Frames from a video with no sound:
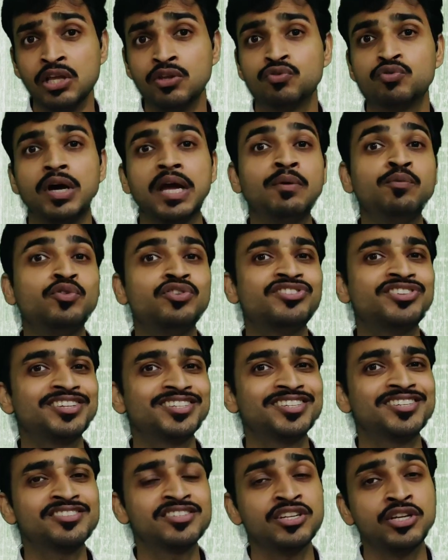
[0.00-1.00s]
so I would
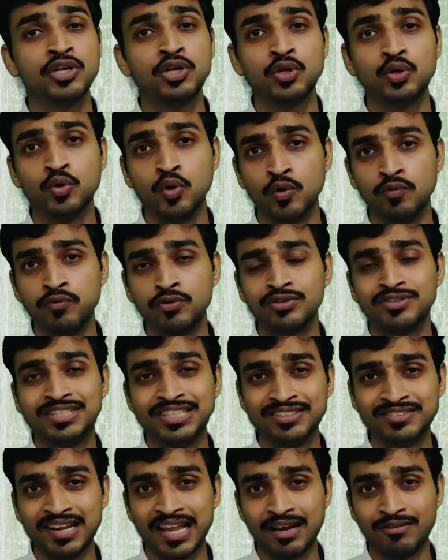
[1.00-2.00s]
suggest go for
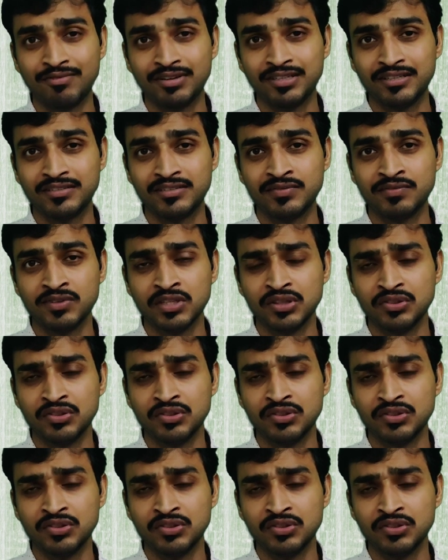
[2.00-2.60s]
these languages.